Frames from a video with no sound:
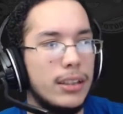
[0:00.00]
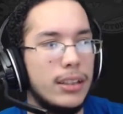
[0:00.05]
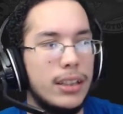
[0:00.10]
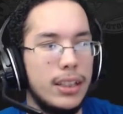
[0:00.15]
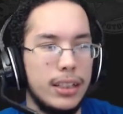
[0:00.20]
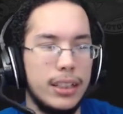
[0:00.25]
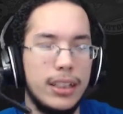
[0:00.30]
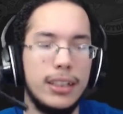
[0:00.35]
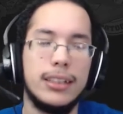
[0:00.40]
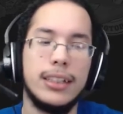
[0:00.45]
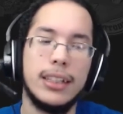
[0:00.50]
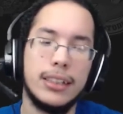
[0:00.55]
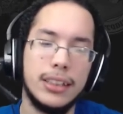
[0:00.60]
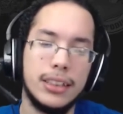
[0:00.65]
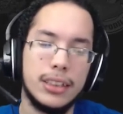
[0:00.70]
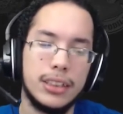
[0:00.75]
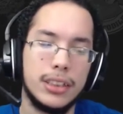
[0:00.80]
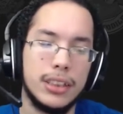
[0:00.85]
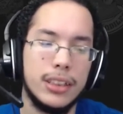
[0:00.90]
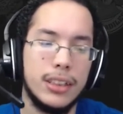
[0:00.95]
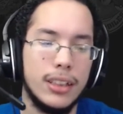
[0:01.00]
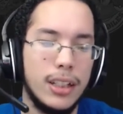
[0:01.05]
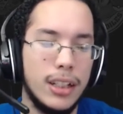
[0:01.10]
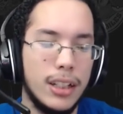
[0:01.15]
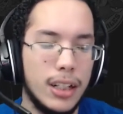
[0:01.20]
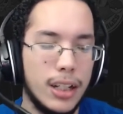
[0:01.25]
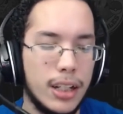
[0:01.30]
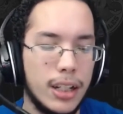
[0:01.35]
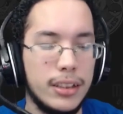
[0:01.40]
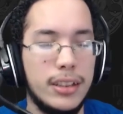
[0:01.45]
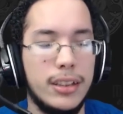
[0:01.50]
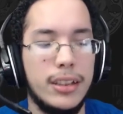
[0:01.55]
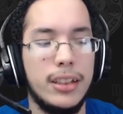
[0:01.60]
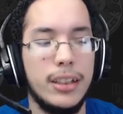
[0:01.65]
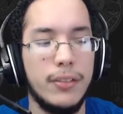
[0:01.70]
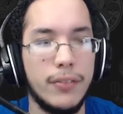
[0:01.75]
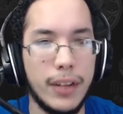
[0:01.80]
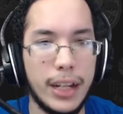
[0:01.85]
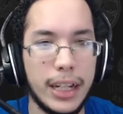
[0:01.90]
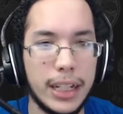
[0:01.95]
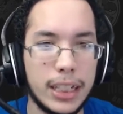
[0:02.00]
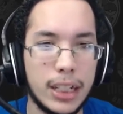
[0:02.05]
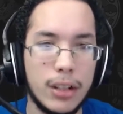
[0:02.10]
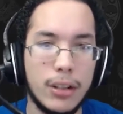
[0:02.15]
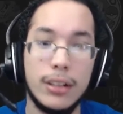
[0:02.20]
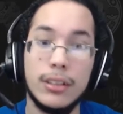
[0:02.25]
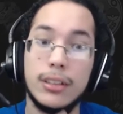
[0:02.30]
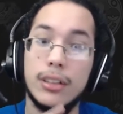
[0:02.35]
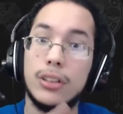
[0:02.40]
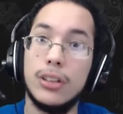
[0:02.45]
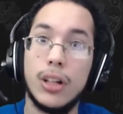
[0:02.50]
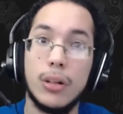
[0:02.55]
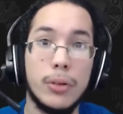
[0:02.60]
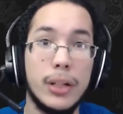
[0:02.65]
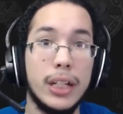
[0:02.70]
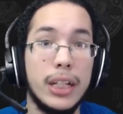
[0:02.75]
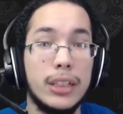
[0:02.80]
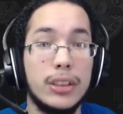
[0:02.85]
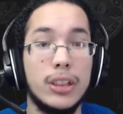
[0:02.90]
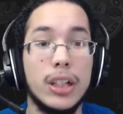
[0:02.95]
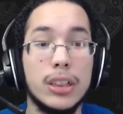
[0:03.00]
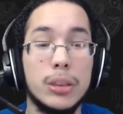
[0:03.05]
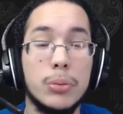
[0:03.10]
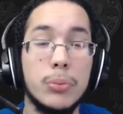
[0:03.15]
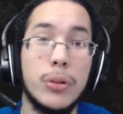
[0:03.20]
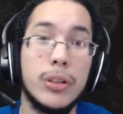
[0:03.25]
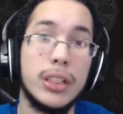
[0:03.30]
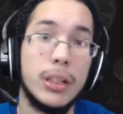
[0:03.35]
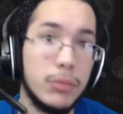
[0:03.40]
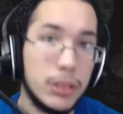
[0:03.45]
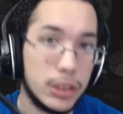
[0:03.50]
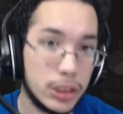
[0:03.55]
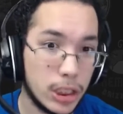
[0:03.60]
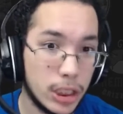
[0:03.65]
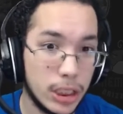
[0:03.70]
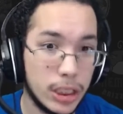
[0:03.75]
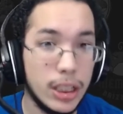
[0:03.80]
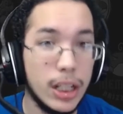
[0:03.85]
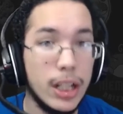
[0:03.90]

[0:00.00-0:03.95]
The Technician on the fake out on the double hit does more than return.